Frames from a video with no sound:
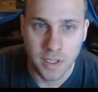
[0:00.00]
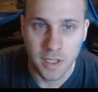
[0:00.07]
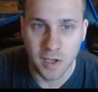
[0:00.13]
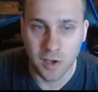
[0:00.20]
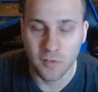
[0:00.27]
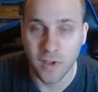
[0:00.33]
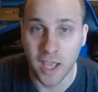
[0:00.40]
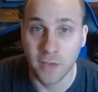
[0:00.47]

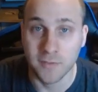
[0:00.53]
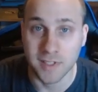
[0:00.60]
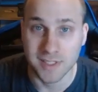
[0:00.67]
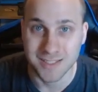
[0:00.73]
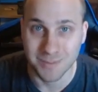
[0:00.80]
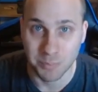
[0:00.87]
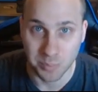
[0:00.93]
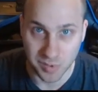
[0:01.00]
of having
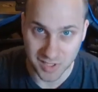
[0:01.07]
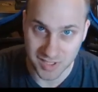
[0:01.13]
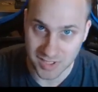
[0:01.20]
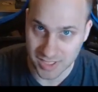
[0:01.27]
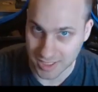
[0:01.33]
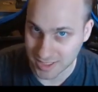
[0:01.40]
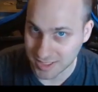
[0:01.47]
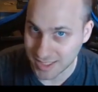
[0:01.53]

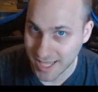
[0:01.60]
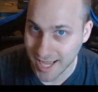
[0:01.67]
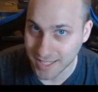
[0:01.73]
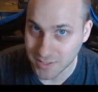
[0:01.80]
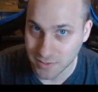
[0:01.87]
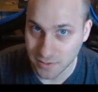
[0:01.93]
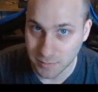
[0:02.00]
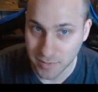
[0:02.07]
simplistic
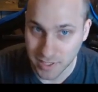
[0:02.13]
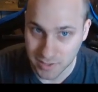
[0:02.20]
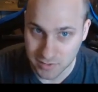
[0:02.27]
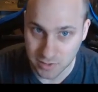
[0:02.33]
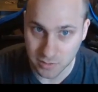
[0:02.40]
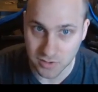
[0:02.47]
stats on a monster,